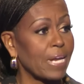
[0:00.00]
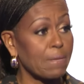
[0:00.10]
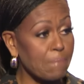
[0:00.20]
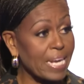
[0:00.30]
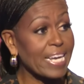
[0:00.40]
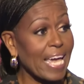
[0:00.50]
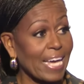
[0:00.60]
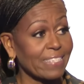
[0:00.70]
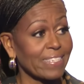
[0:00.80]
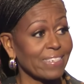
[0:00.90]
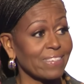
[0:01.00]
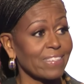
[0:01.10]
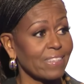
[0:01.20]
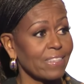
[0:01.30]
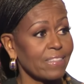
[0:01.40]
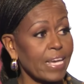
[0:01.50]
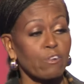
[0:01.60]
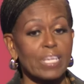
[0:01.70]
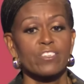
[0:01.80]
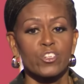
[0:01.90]
but in many cases, there
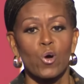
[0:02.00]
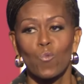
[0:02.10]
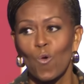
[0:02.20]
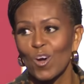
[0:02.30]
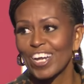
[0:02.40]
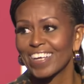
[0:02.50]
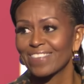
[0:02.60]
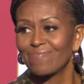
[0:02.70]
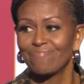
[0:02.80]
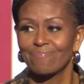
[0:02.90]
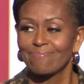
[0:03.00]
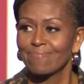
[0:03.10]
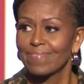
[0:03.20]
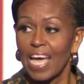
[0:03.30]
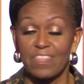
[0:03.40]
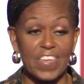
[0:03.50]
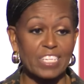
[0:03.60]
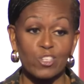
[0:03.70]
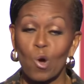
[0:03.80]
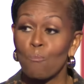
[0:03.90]
is no warning, and
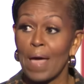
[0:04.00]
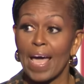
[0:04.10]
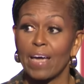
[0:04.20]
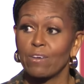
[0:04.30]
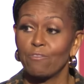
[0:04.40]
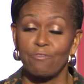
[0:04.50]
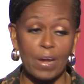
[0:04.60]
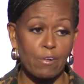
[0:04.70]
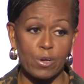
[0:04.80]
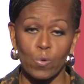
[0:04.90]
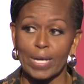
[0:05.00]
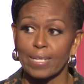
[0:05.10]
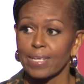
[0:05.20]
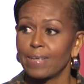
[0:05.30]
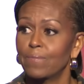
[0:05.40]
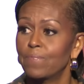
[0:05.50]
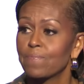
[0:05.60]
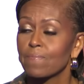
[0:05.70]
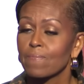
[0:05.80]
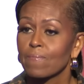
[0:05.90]
things go bad very quickly.
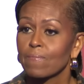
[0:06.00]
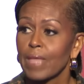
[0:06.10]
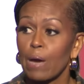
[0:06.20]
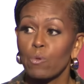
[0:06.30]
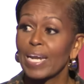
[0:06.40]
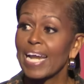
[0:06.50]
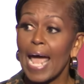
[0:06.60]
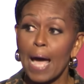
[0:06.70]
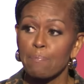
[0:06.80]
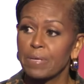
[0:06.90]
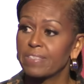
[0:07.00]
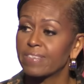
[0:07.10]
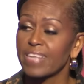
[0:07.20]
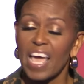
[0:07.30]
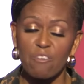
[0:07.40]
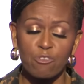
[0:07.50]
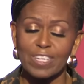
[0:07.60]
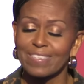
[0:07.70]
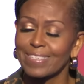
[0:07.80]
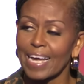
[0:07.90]
And when it happens, every
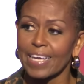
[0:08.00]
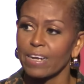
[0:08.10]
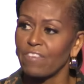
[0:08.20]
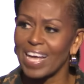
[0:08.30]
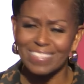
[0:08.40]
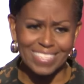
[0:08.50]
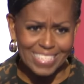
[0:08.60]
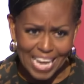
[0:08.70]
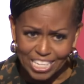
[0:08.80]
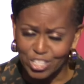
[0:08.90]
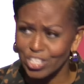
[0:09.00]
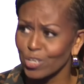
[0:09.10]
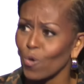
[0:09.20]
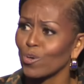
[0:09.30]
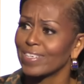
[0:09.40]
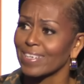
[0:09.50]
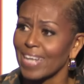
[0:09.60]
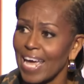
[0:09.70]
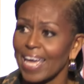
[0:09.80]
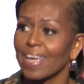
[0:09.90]
second of hesitation or
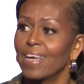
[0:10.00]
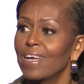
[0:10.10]
delay